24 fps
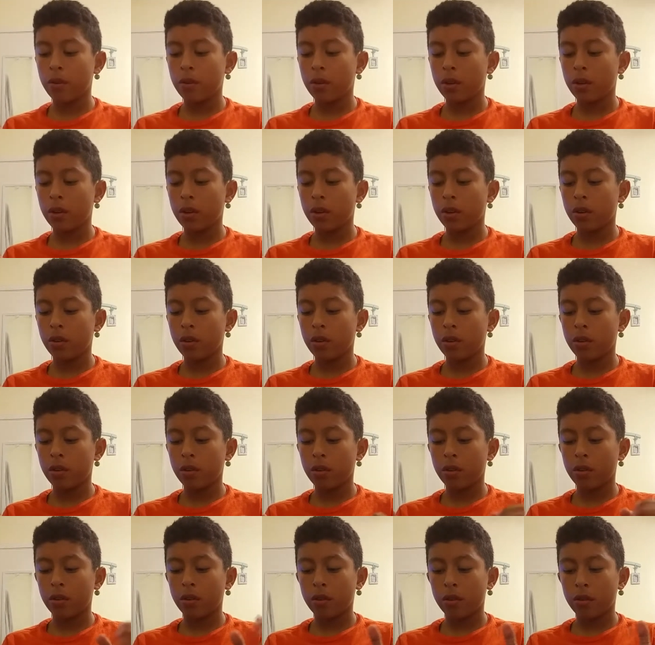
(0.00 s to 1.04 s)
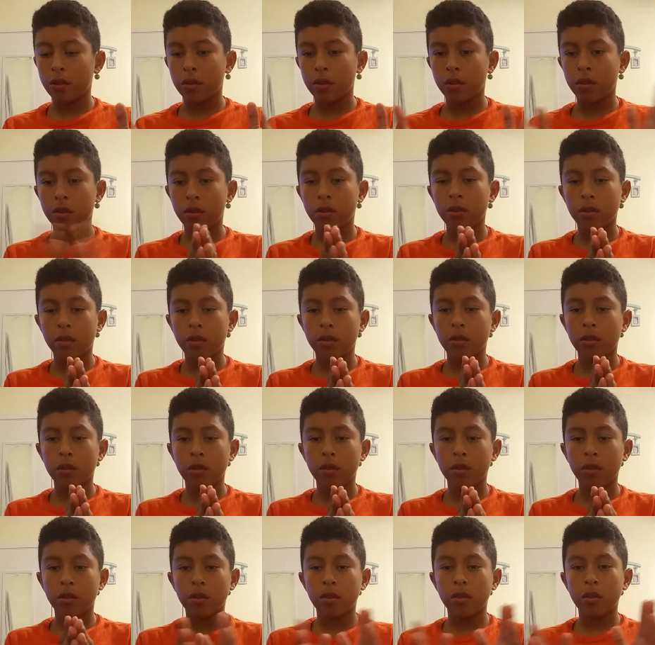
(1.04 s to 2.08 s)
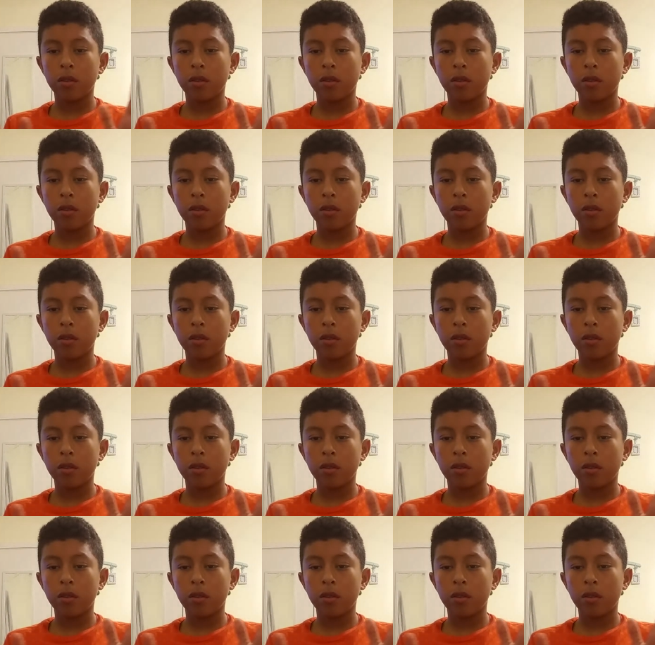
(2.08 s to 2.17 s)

(no one is talking)